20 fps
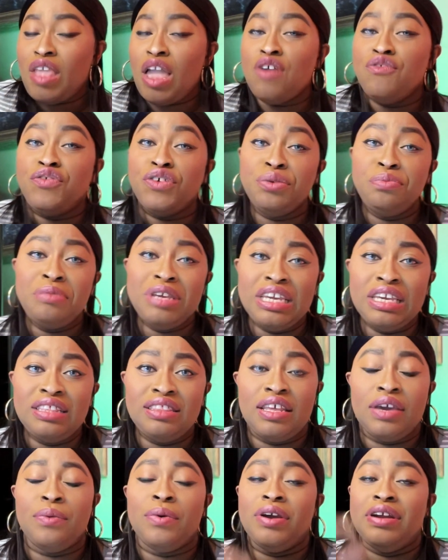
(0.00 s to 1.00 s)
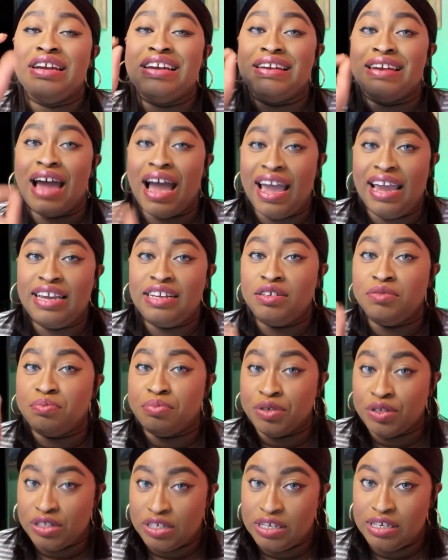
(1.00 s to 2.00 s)
for me, there were 9
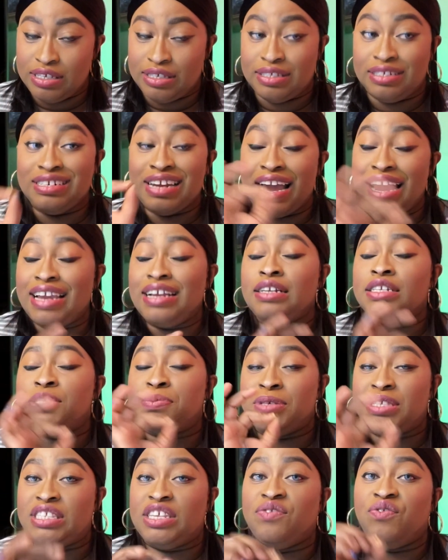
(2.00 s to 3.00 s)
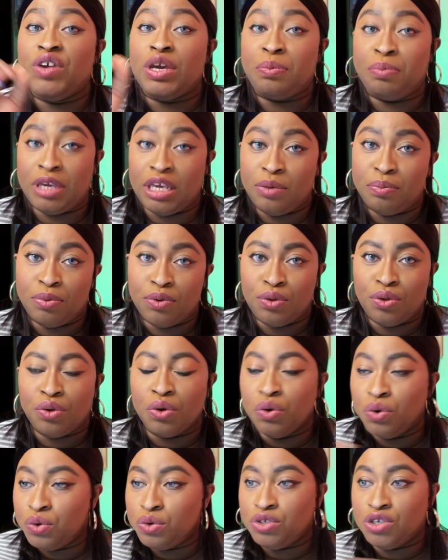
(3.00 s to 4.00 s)
bullies, 9 specific people
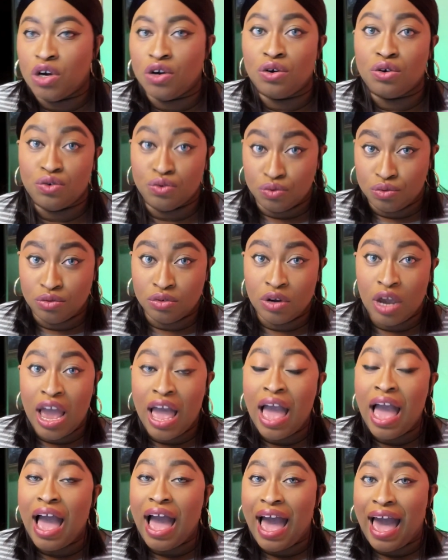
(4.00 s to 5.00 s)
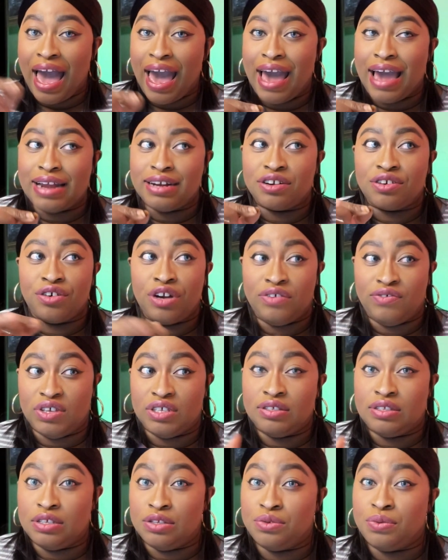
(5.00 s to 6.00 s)
who dong-eun had
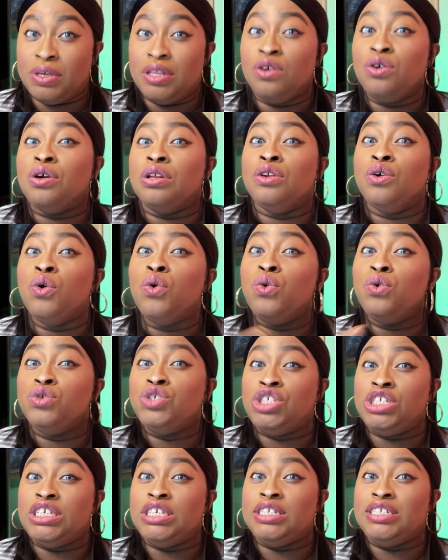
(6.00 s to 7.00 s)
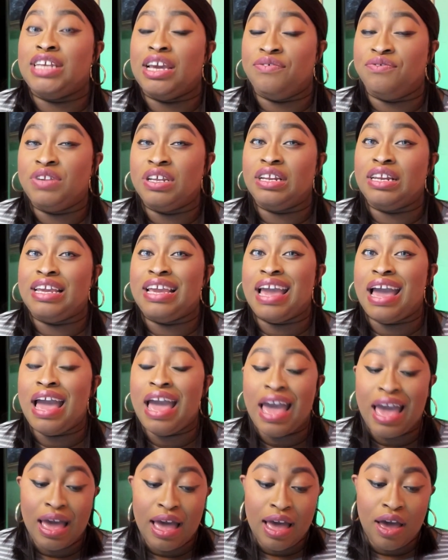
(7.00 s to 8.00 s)
grievances with and who she definitely
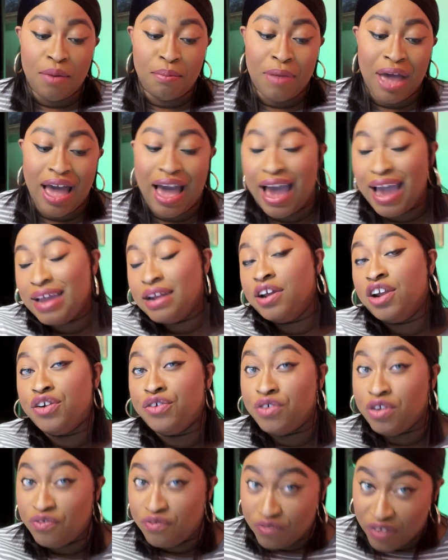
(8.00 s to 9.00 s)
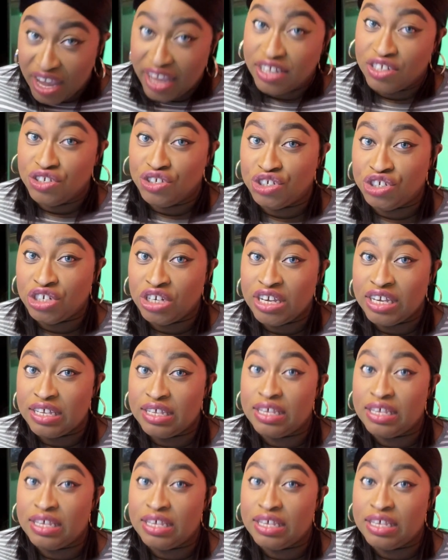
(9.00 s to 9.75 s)
had her revenge